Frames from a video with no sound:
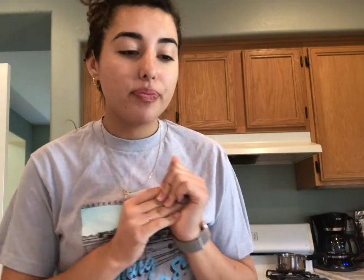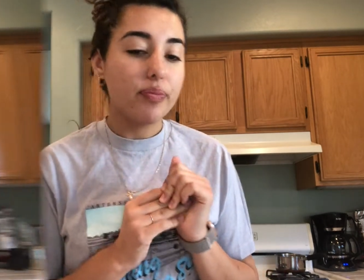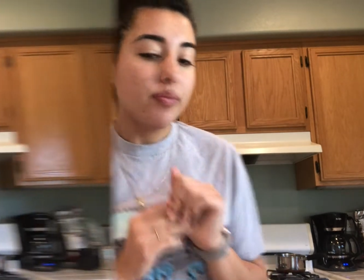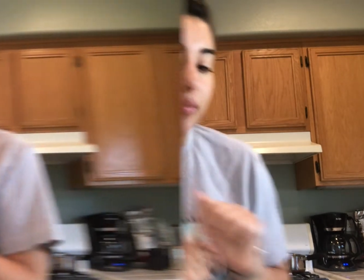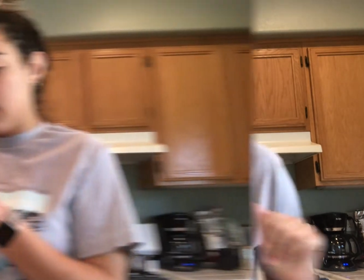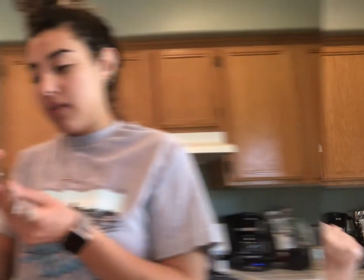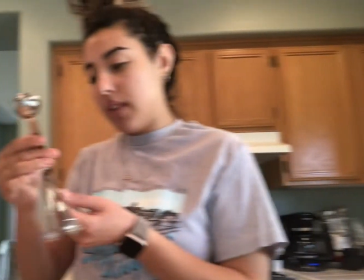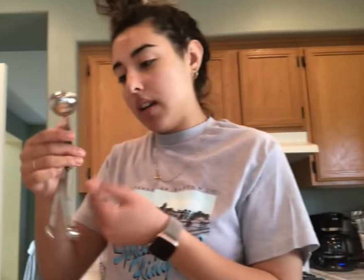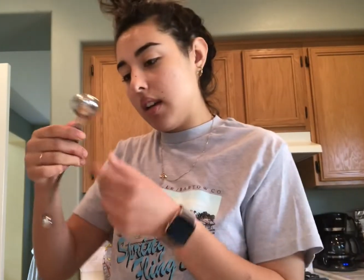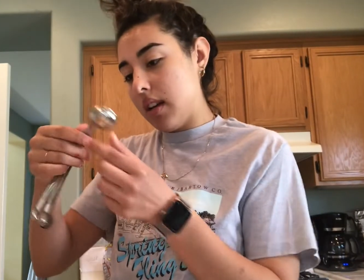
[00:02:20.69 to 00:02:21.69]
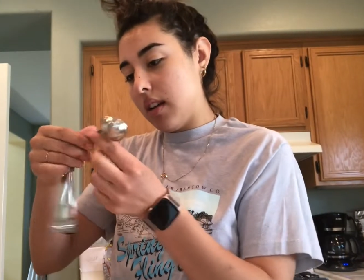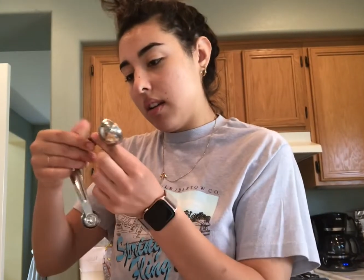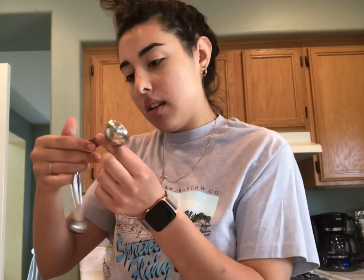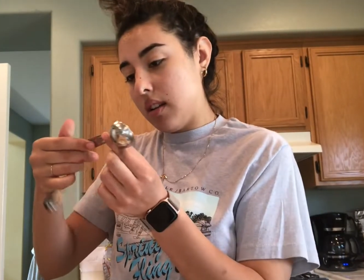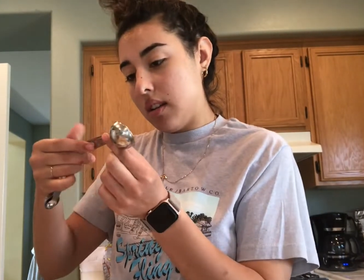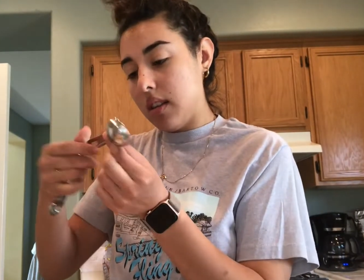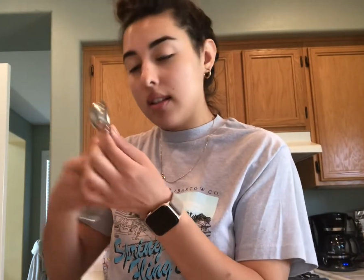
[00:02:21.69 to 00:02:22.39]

You're gonna find a